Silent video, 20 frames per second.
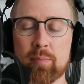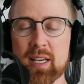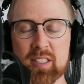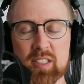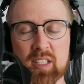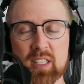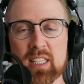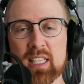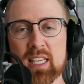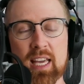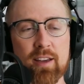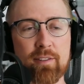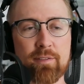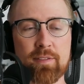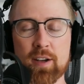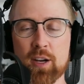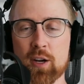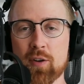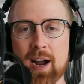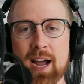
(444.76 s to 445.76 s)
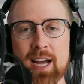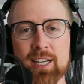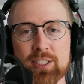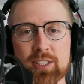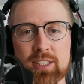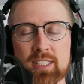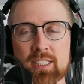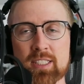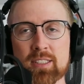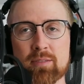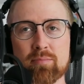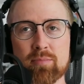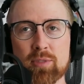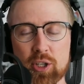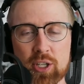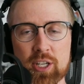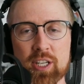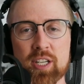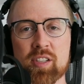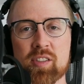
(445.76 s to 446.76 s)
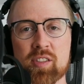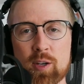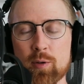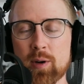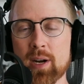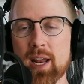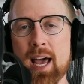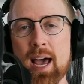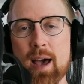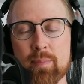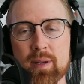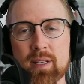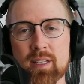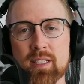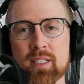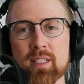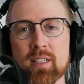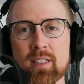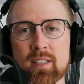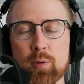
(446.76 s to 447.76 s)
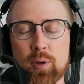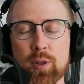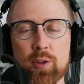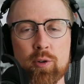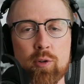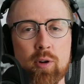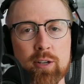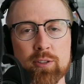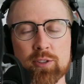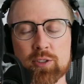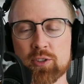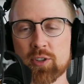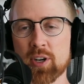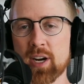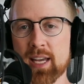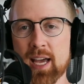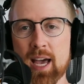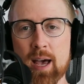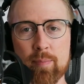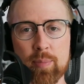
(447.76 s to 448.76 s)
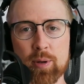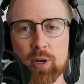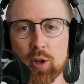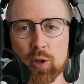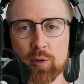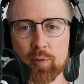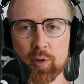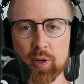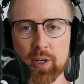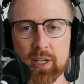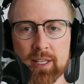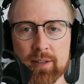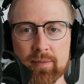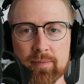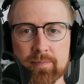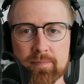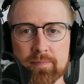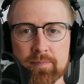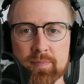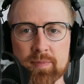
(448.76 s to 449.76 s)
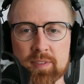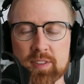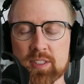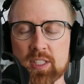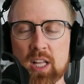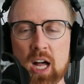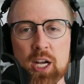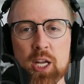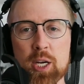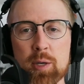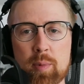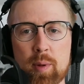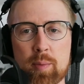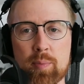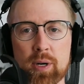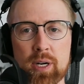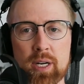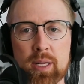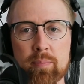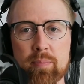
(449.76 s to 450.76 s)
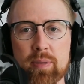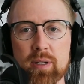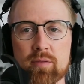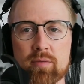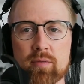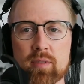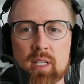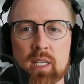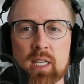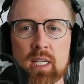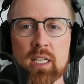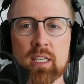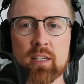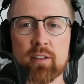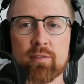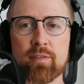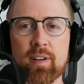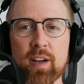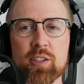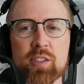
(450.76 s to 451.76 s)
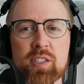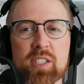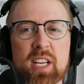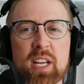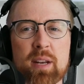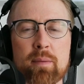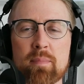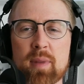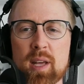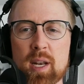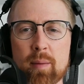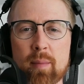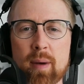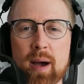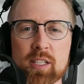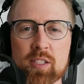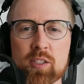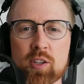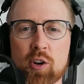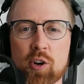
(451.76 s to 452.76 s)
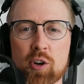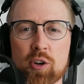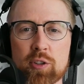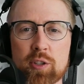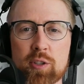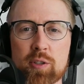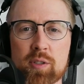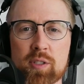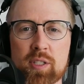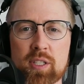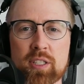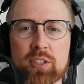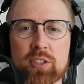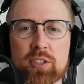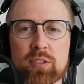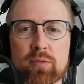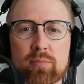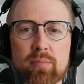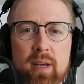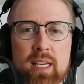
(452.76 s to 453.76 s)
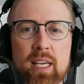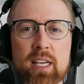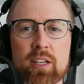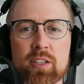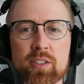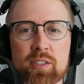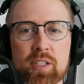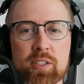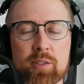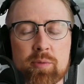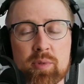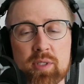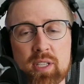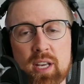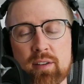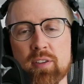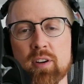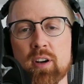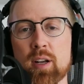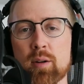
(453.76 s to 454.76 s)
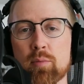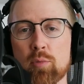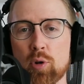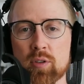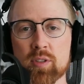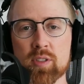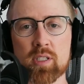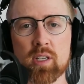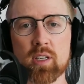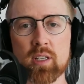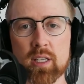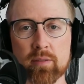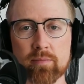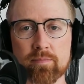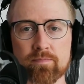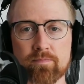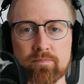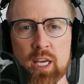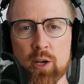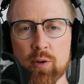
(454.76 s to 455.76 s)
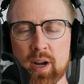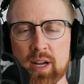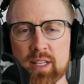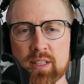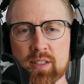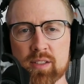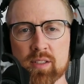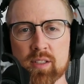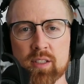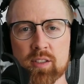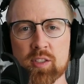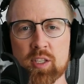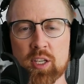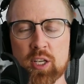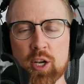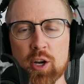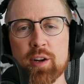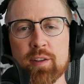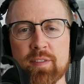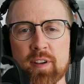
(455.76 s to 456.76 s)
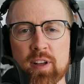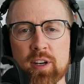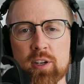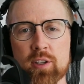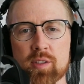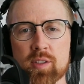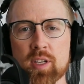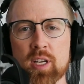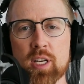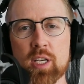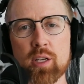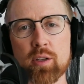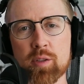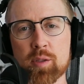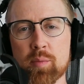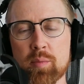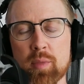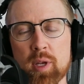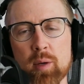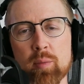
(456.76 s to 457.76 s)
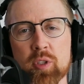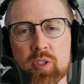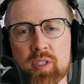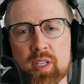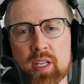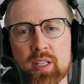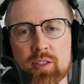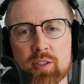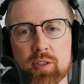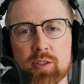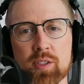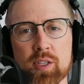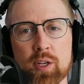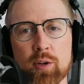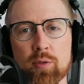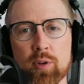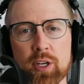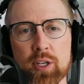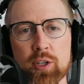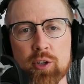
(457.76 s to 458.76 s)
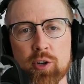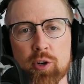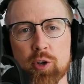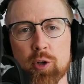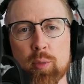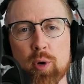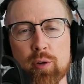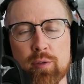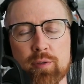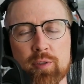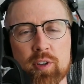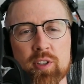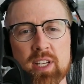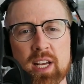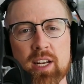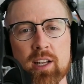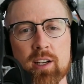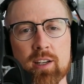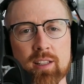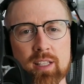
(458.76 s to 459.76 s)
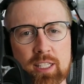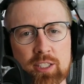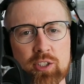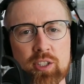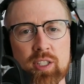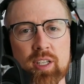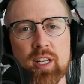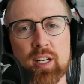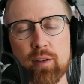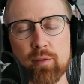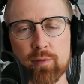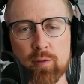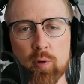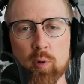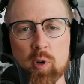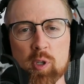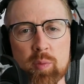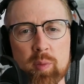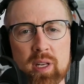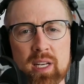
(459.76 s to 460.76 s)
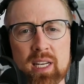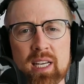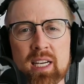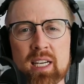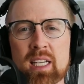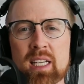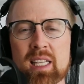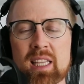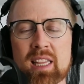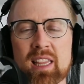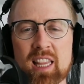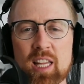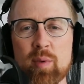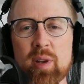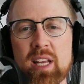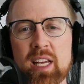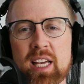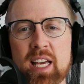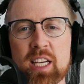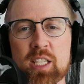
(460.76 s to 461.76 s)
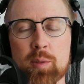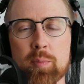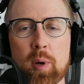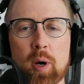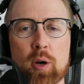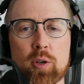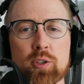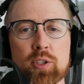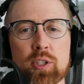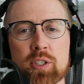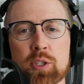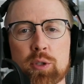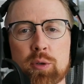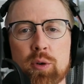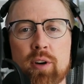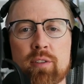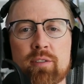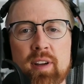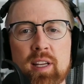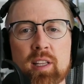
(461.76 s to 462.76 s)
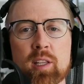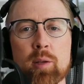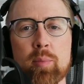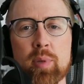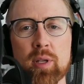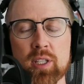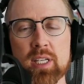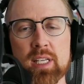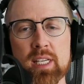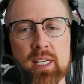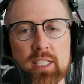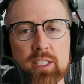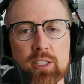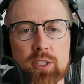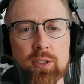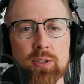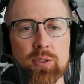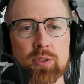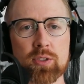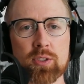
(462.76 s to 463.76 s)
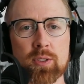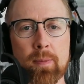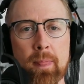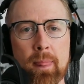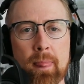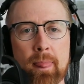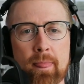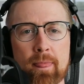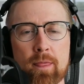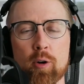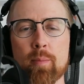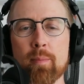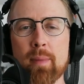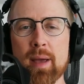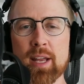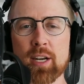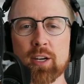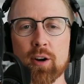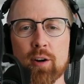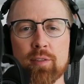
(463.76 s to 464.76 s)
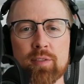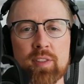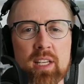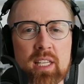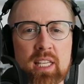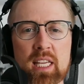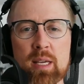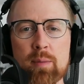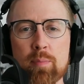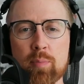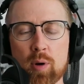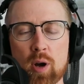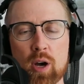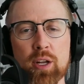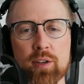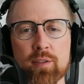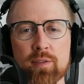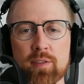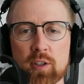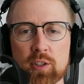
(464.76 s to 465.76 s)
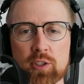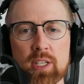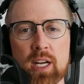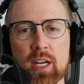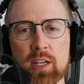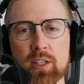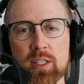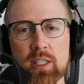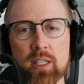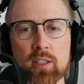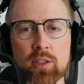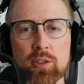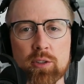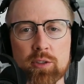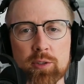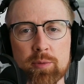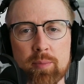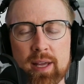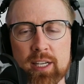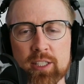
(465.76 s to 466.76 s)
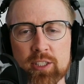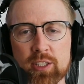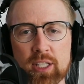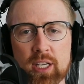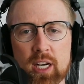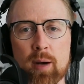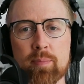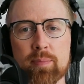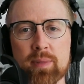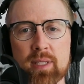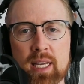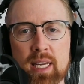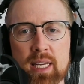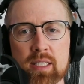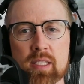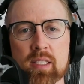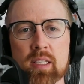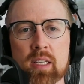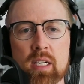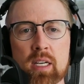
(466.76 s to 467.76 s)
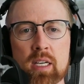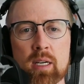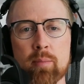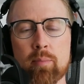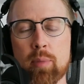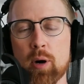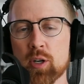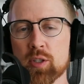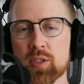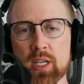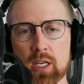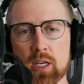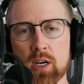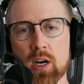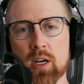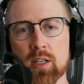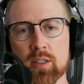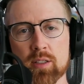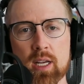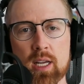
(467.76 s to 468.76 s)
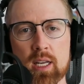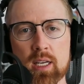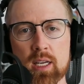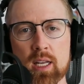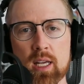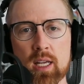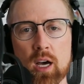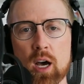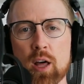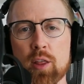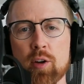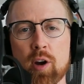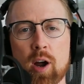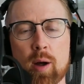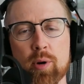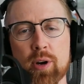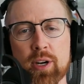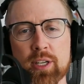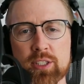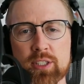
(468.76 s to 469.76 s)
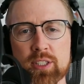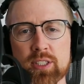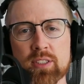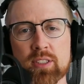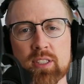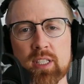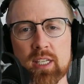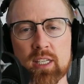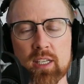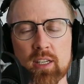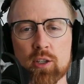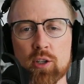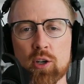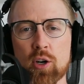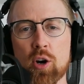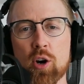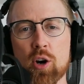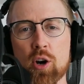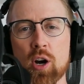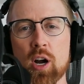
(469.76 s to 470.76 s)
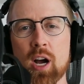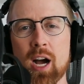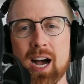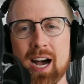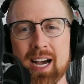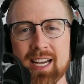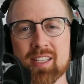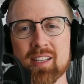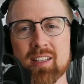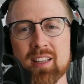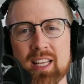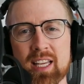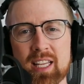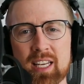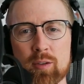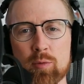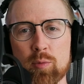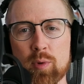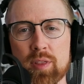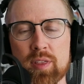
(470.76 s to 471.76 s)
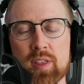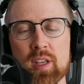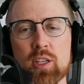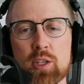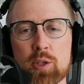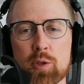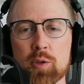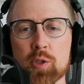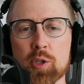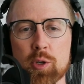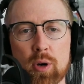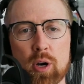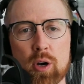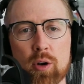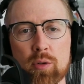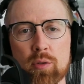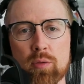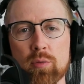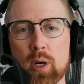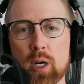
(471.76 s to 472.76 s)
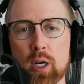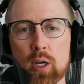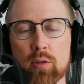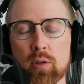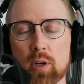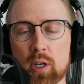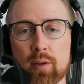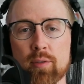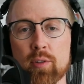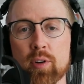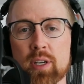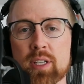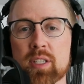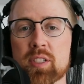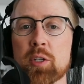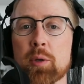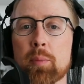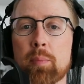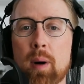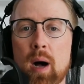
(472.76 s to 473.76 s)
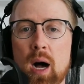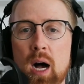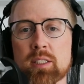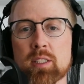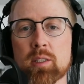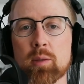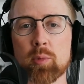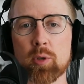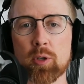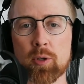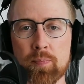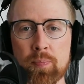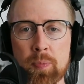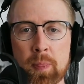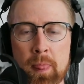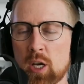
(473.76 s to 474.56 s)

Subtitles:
Basically, if it crashes, you're going to see what happened with CrowdStrike happen all over again. It's not going to be pretty, but vendors can minimize kernel usage, making your system safer and more resilient. He writes, security vendors can use minimal sensors that run in kernel mode for data collection and enforcement, limiting exposure to availability issues. The remainder of the key product functionality includes managing updates, parsing content, and other operations can occur isolated within user mode, where recovery is still possible.